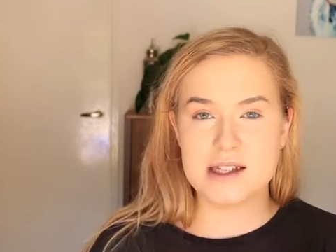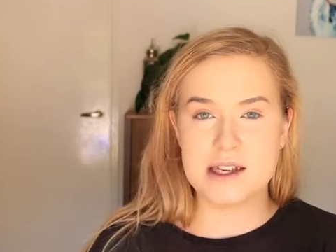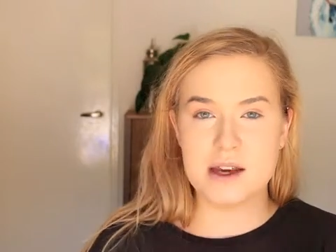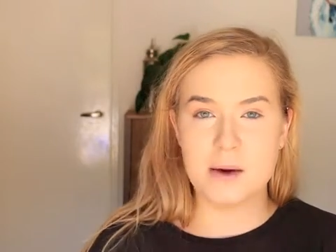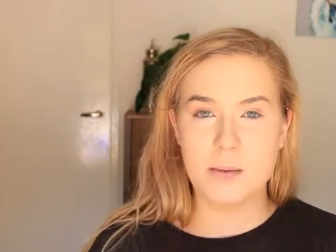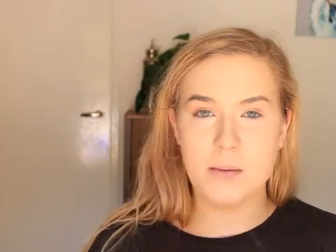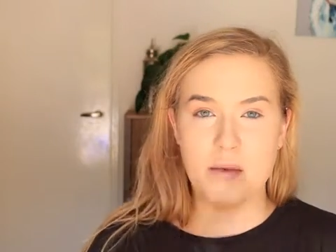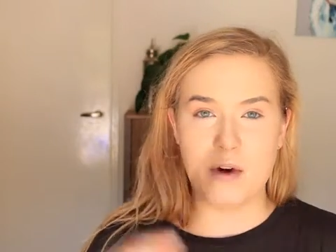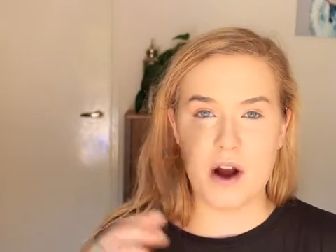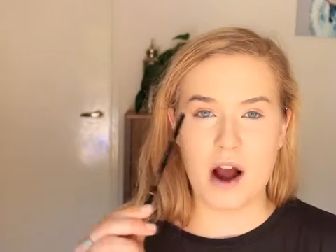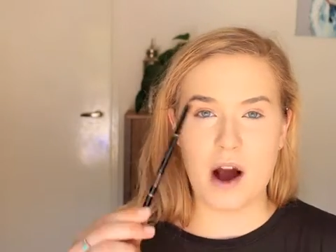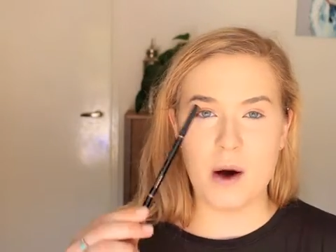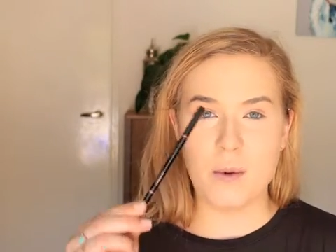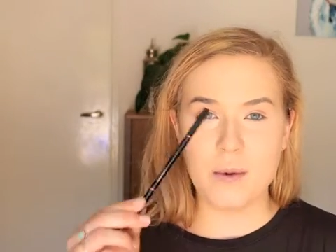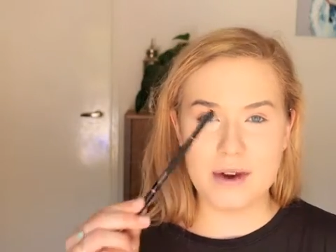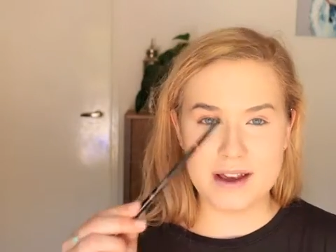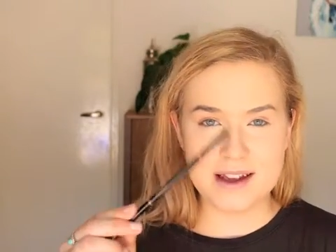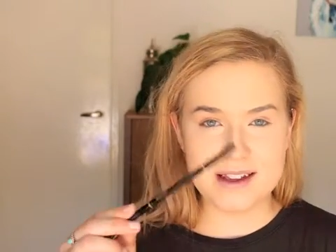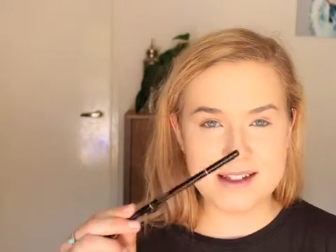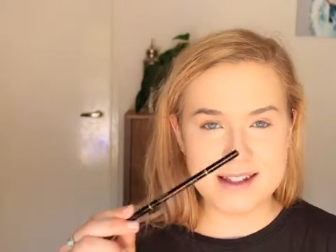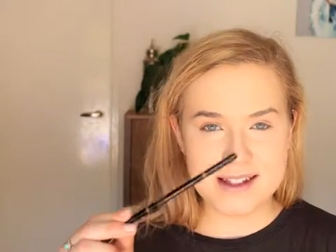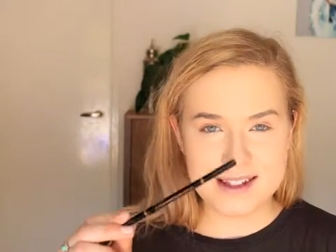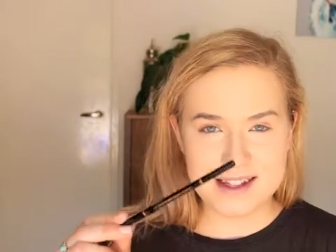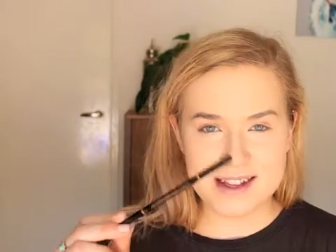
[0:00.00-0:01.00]
Brow
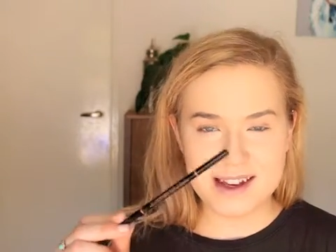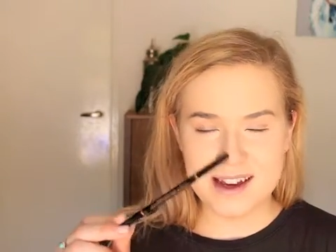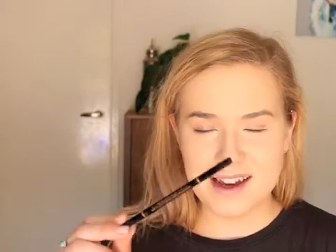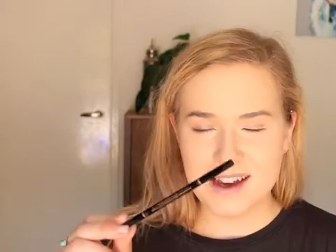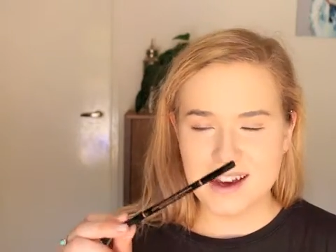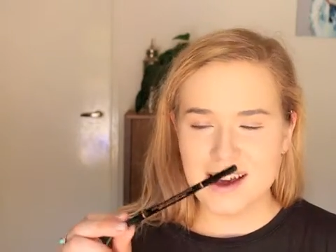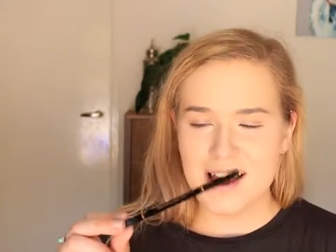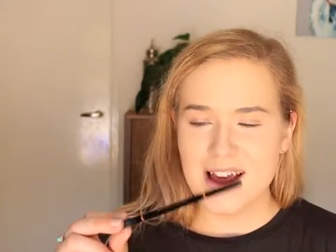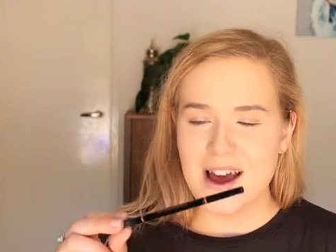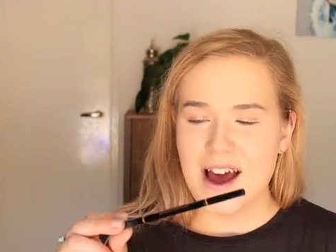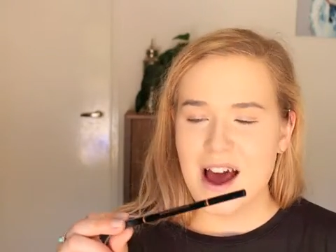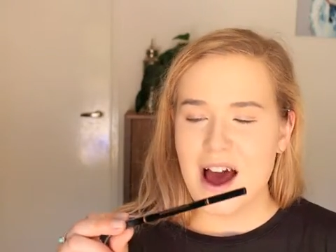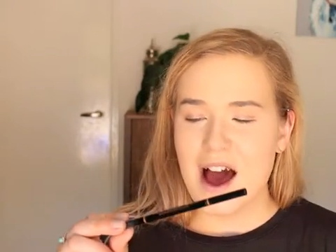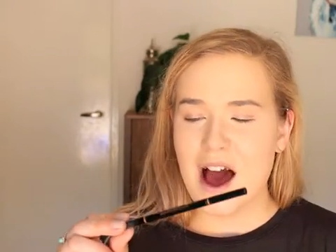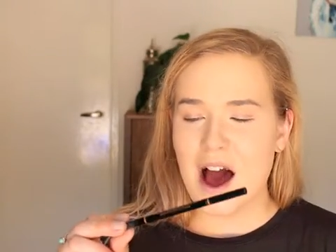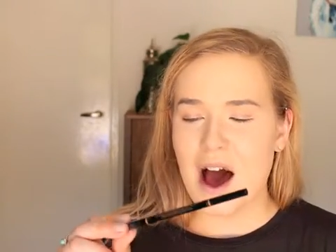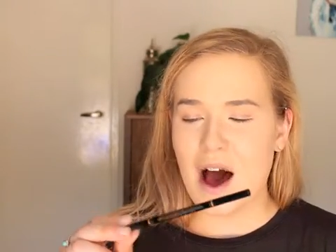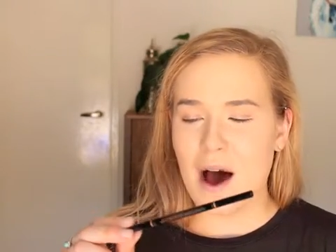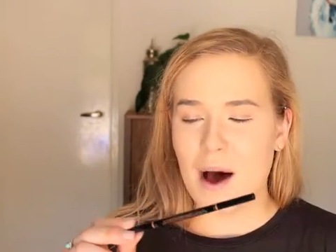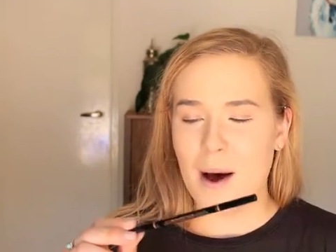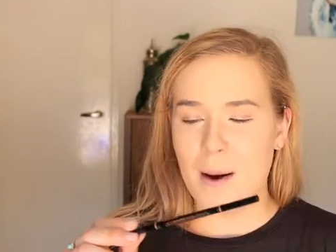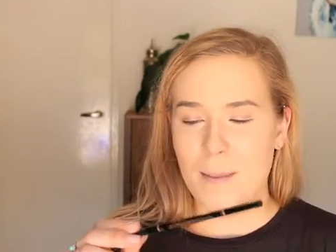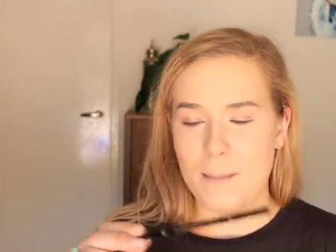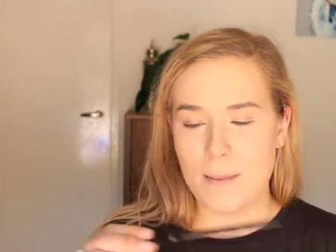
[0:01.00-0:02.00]
Wiz.
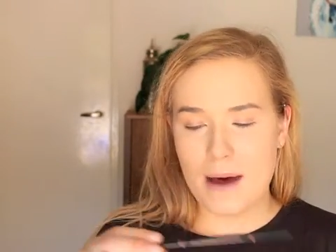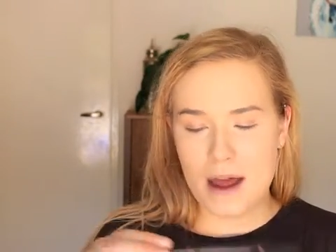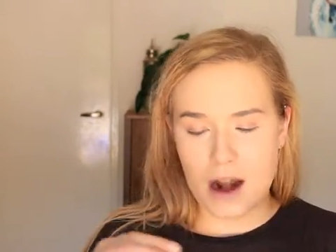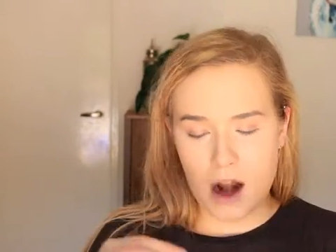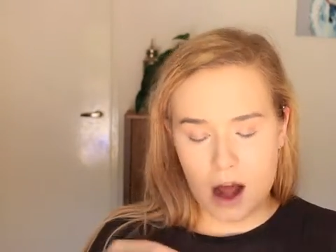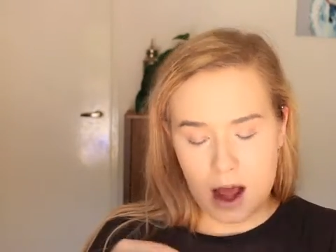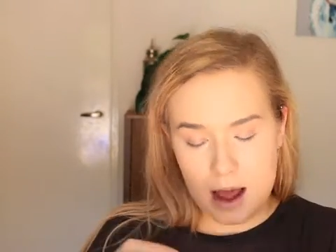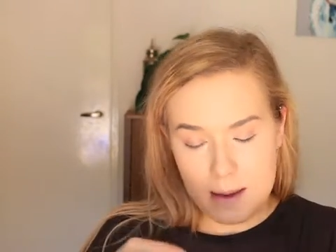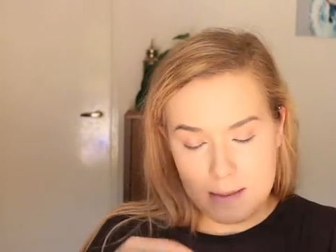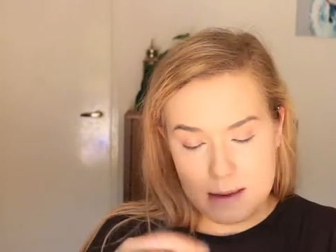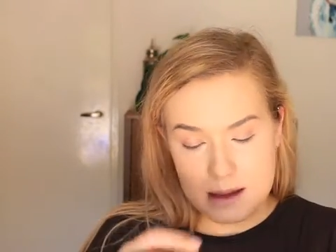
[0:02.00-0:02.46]
And I'm